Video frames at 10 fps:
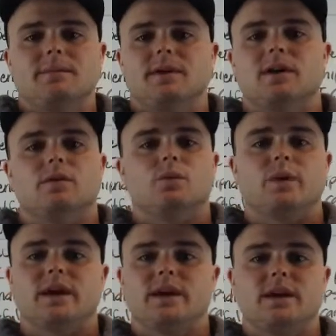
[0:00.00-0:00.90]
You know,
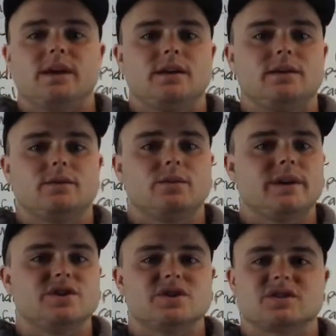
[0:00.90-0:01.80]

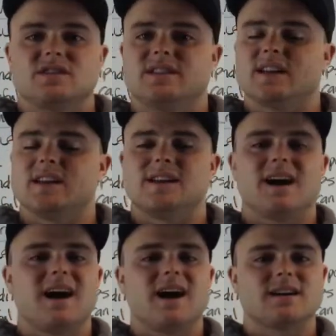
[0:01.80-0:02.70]
we just did
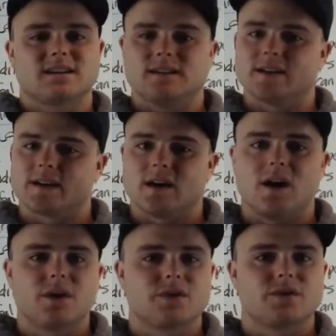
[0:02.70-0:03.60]
not click
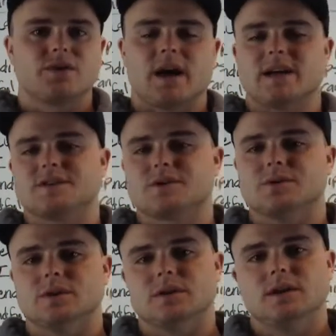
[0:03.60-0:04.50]
all through high
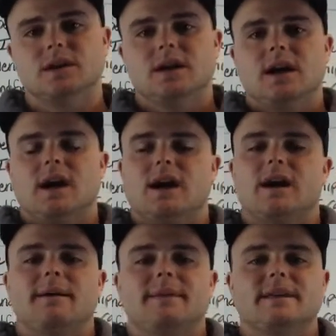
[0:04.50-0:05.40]
school,
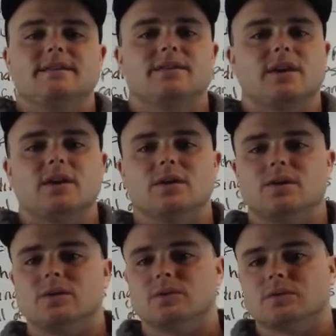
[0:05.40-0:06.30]
and
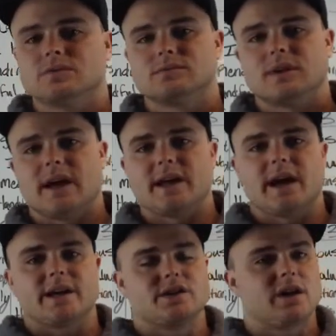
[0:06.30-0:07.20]
so
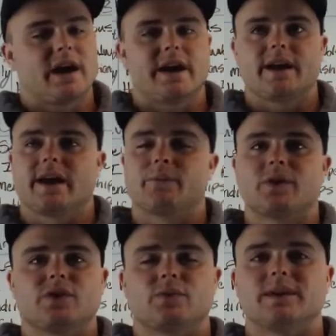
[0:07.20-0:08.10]
I
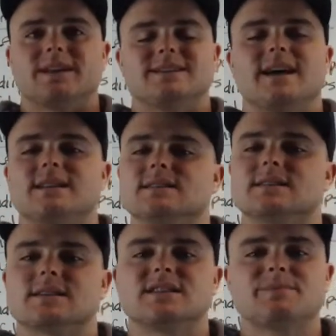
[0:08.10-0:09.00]
went through an
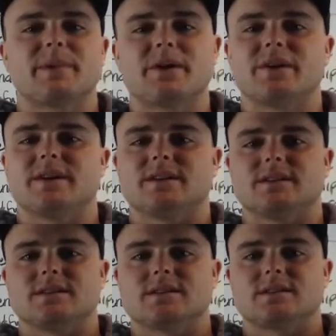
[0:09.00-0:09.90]
intense
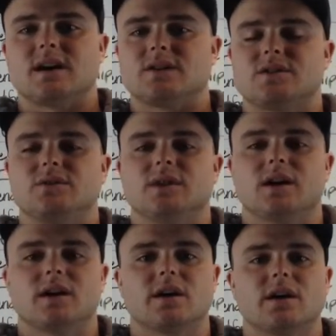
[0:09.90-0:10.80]
experience not too
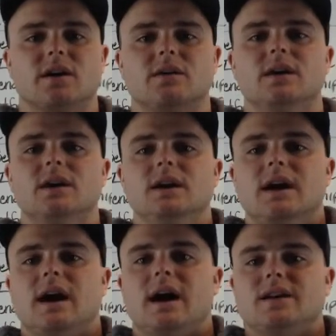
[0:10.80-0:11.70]
long ago,
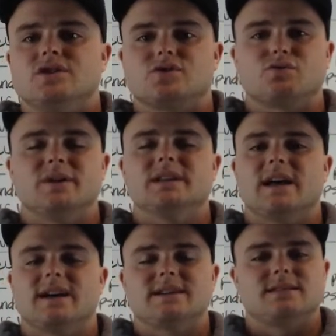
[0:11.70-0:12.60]
and just
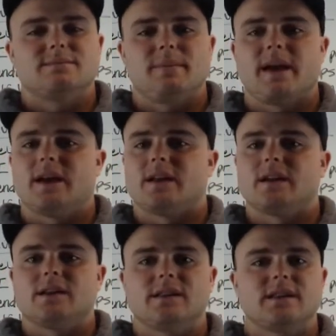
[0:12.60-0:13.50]
realized,
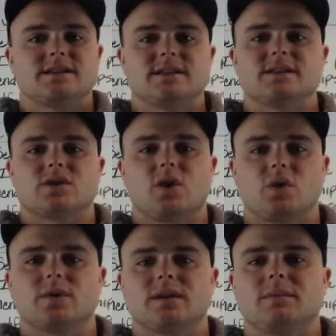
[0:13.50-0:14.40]
man, this is
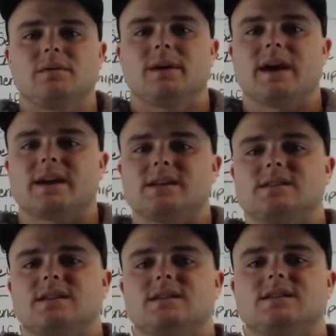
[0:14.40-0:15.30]
holding me back.
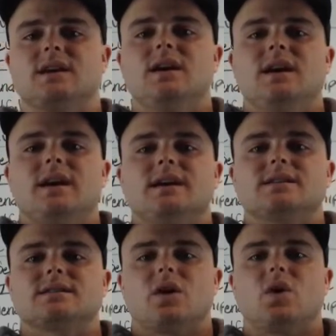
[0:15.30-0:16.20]

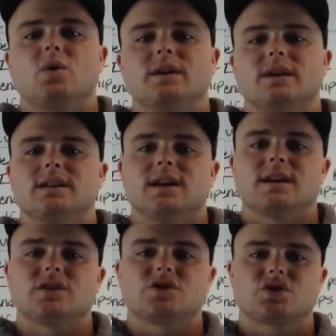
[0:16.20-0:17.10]
It's holding a
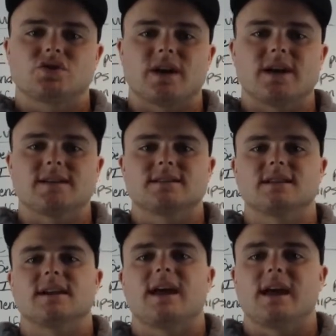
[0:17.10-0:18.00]
lot of stress
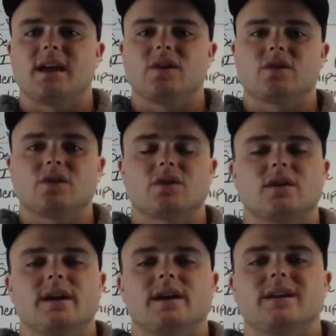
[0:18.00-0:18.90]
and
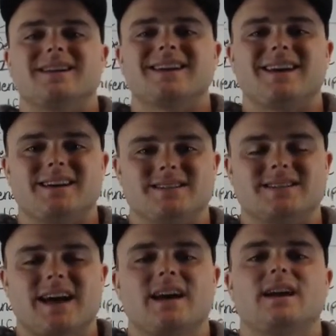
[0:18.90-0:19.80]
anger and
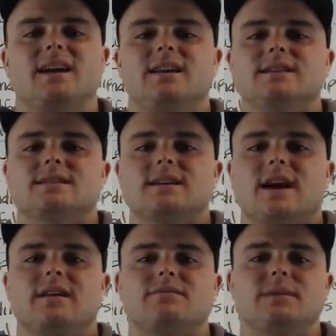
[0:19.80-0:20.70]
anxiety
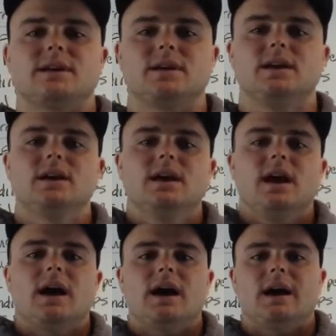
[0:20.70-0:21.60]
inside of me,
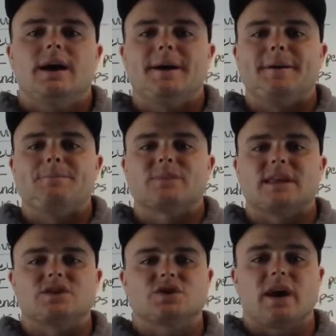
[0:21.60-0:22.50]

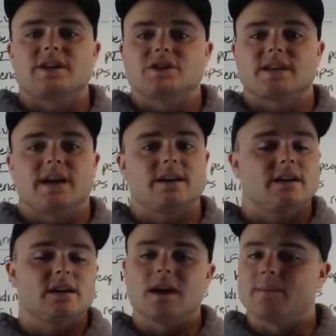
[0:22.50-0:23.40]
and so I just had
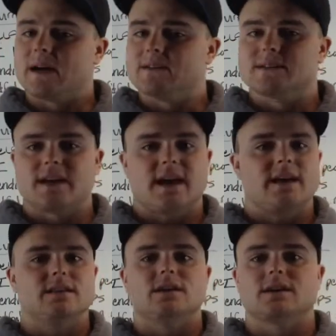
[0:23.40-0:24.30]
to come out and say,
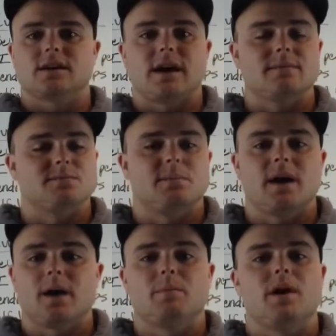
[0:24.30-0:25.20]
hey, look, I
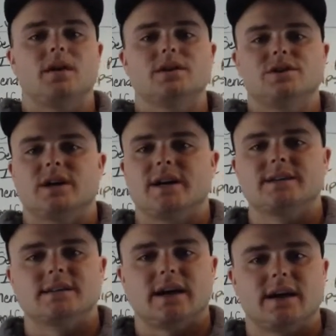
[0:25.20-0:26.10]

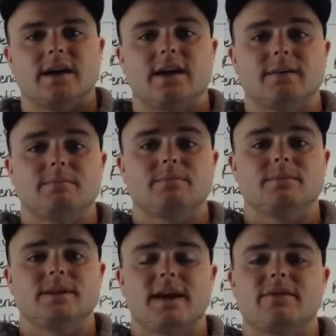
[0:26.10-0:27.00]
apologize. I'm
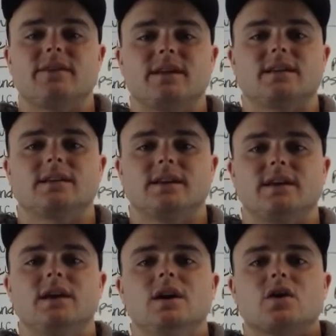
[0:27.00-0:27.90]

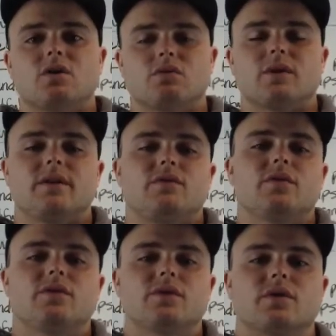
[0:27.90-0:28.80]
definitely
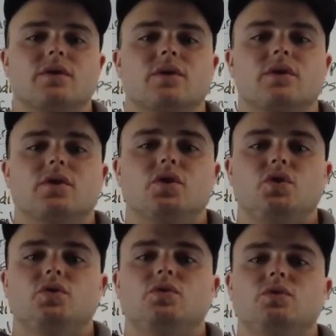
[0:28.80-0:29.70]
grateful for
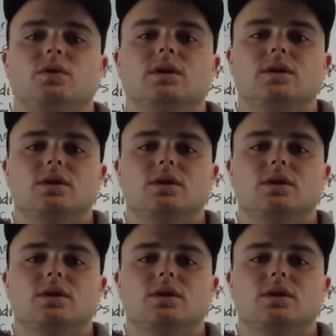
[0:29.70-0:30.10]
you